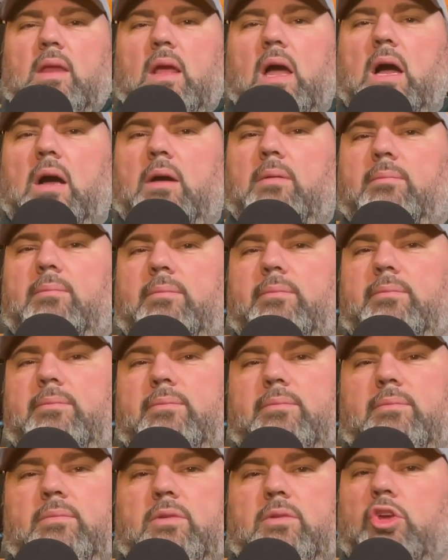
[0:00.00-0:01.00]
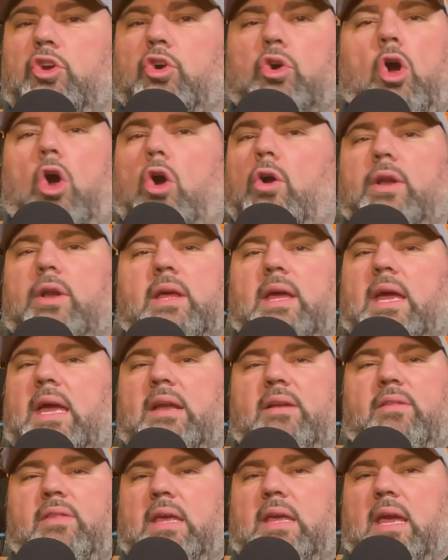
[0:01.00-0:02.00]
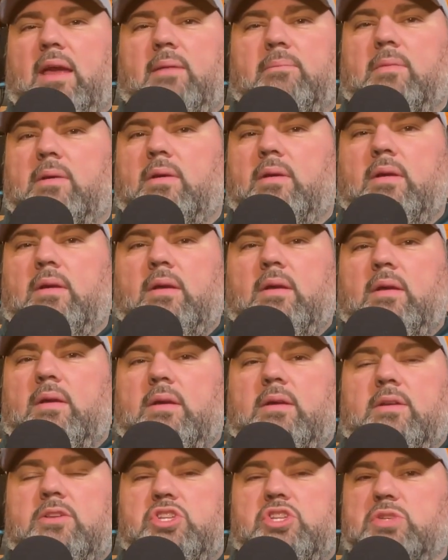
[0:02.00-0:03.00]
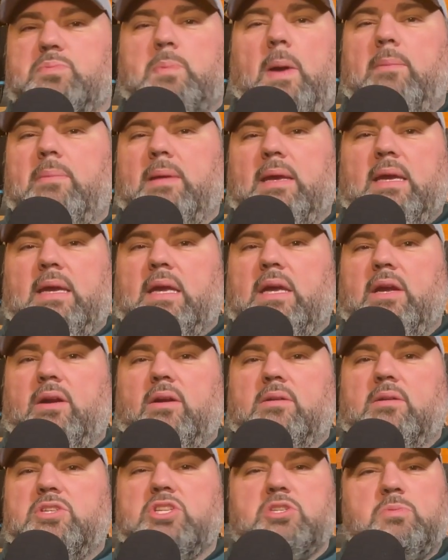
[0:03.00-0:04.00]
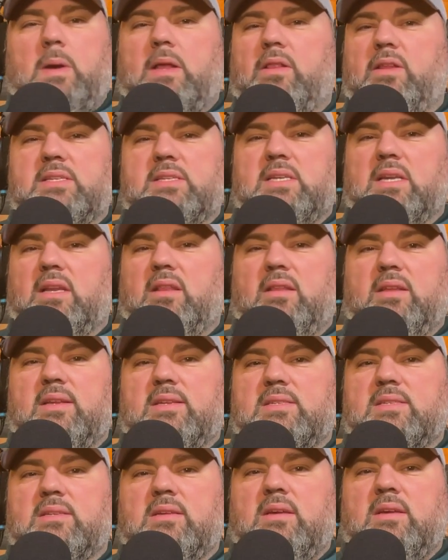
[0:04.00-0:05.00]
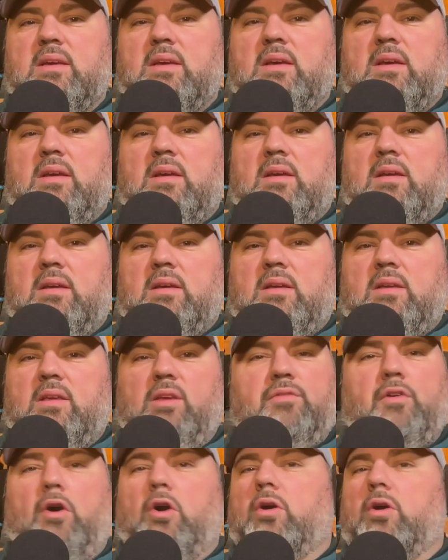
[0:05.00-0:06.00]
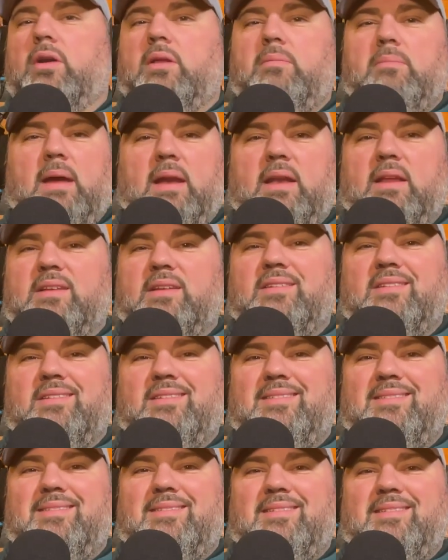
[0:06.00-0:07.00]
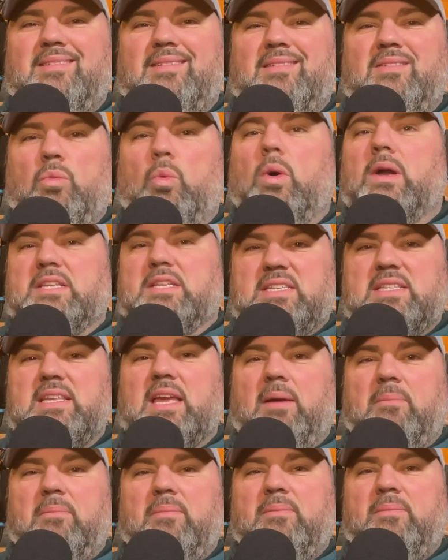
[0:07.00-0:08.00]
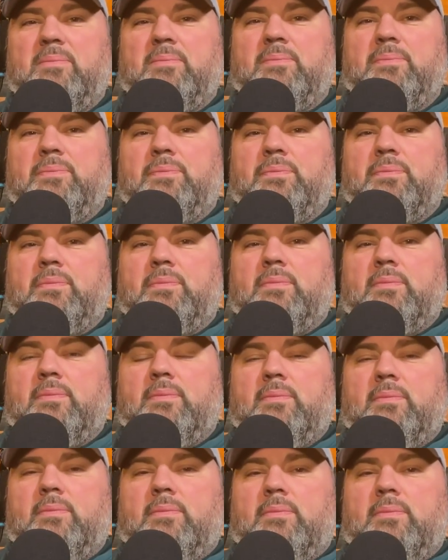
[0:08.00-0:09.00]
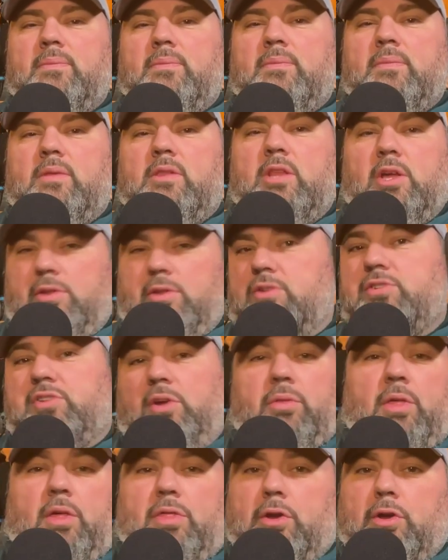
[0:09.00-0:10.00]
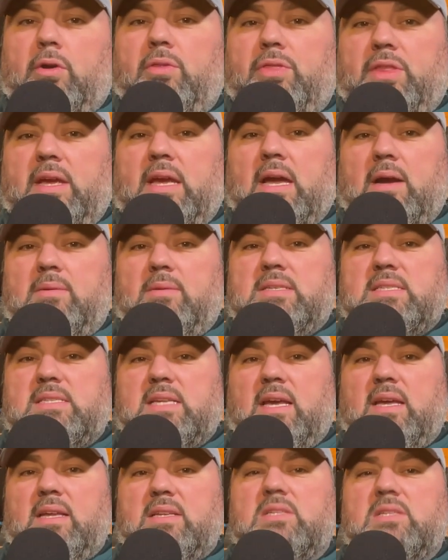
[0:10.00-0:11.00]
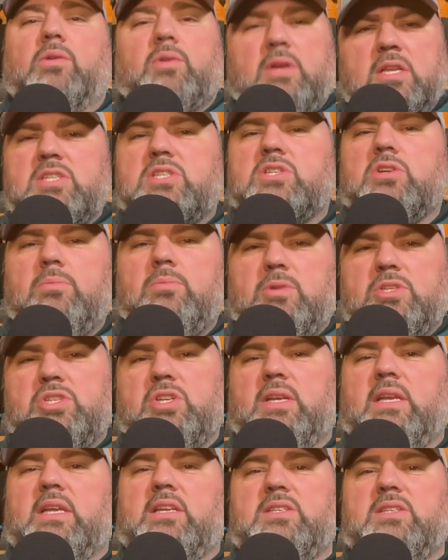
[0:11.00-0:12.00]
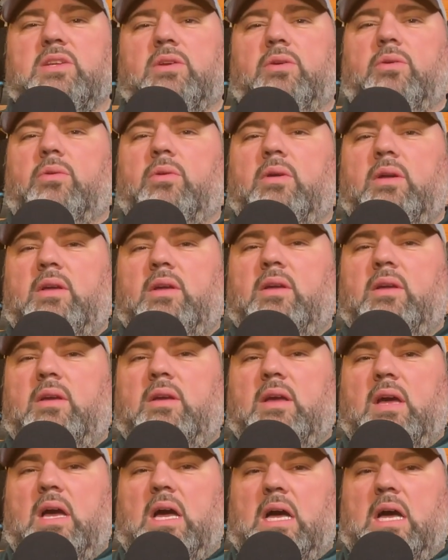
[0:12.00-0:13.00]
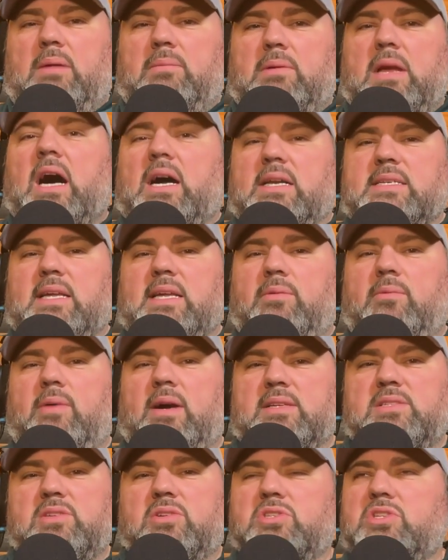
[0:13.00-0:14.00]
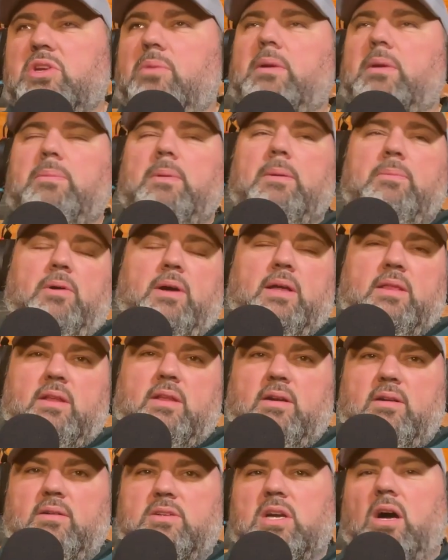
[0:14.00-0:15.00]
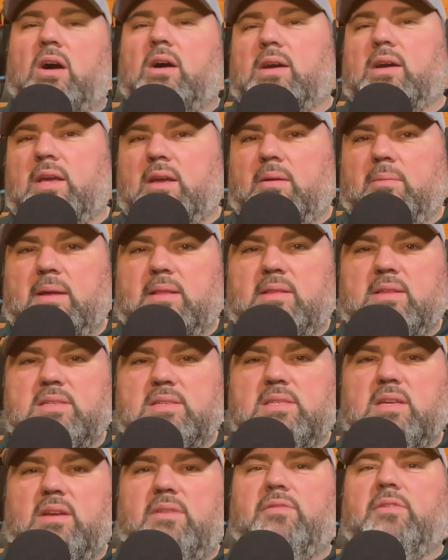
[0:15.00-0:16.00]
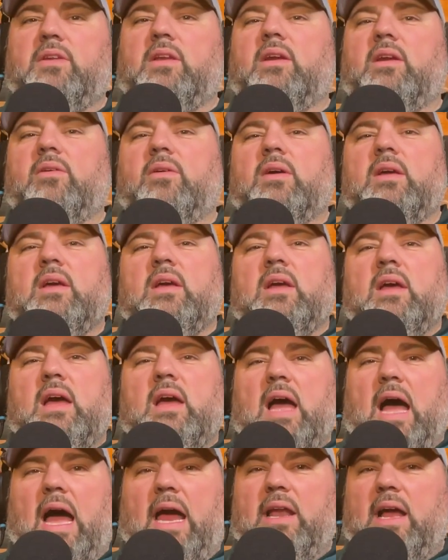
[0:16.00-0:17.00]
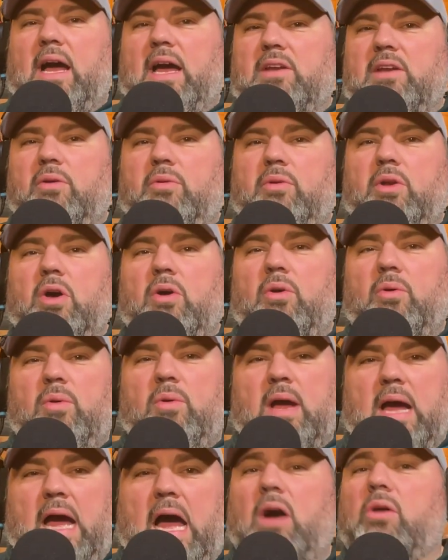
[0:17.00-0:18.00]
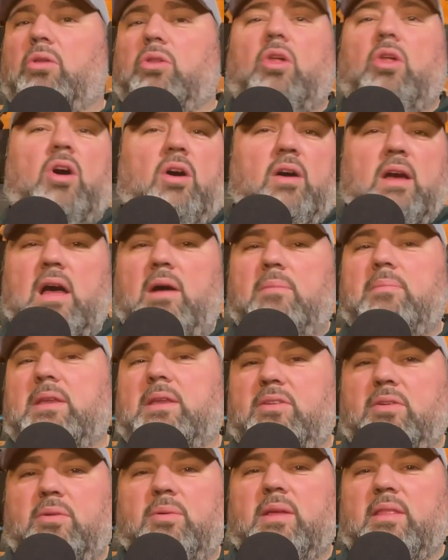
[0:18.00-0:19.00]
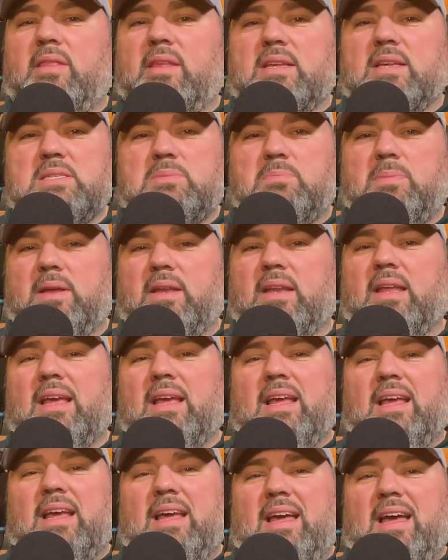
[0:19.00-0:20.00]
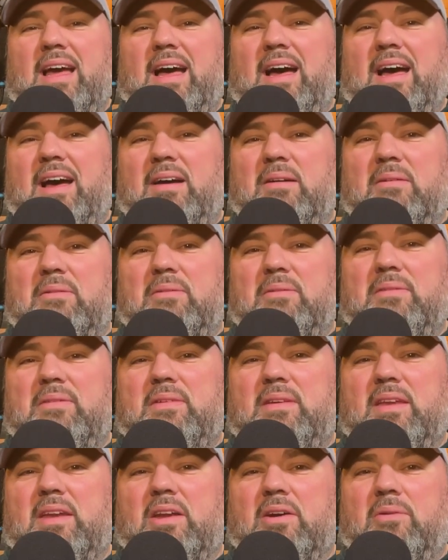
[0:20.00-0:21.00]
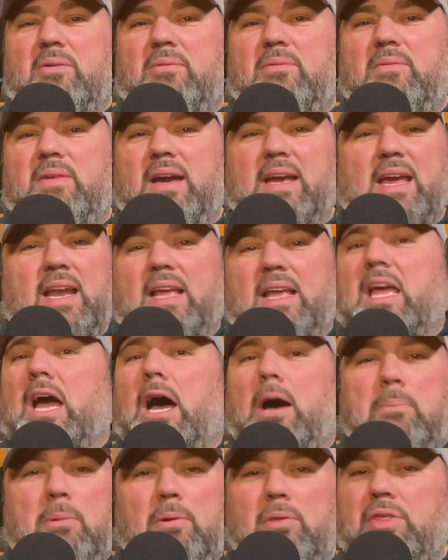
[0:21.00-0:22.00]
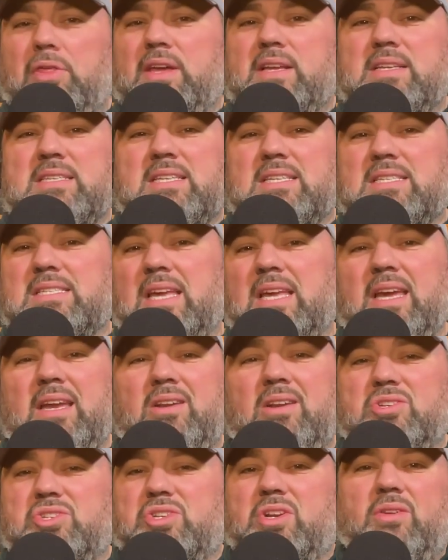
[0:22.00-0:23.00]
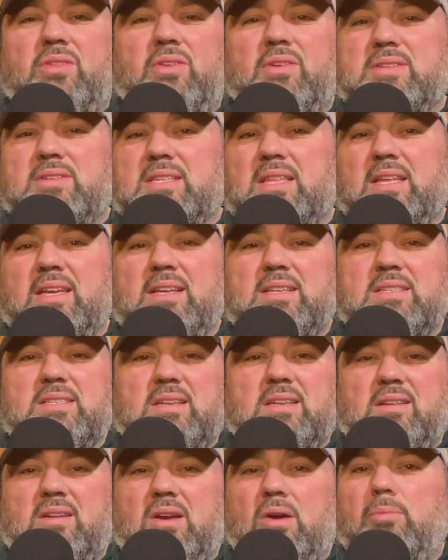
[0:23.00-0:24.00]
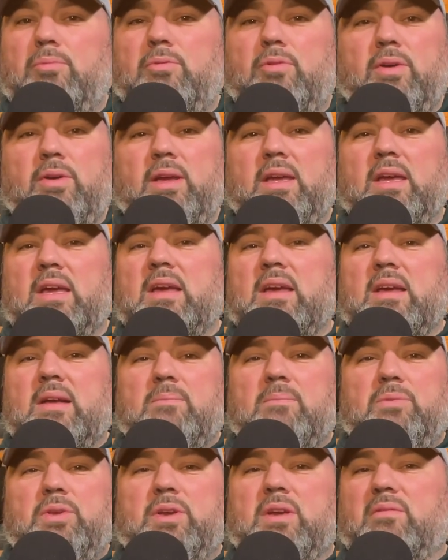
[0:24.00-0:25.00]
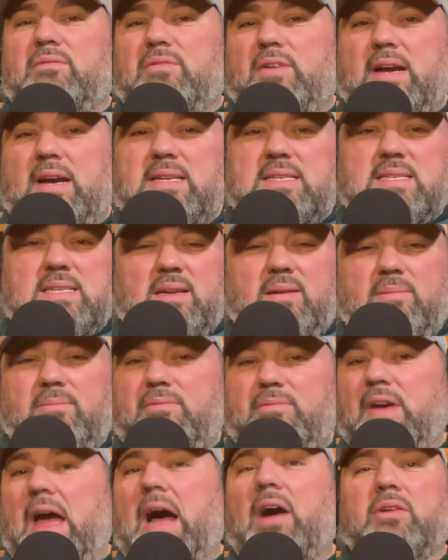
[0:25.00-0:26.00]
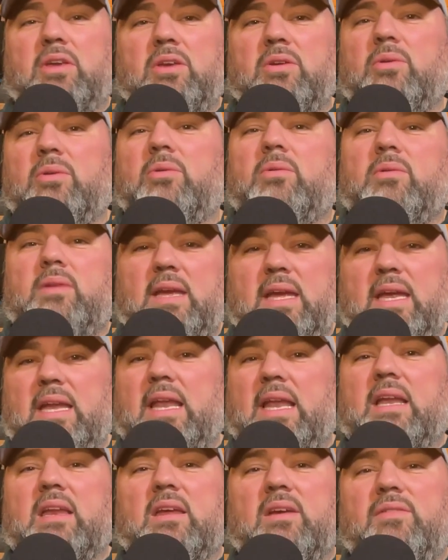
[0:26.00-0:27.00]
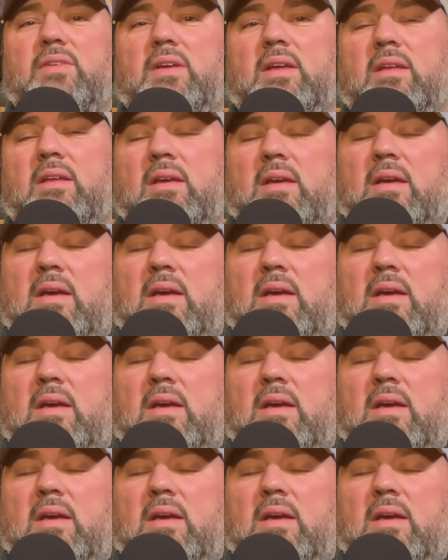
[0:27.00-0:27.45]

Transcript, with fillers: Um, you're already ahead of the game. Just by being here, just by listening to this, you've already made it one step. The, so the third thing I would say, so consume what you need to um, content-wise. There's so many people out there talking about this stuff. You know, I, I don't know how long I'll be doing this, but uh, you know, I got a couple things to say and I'll share those things and hopefully you can find some value in any of it.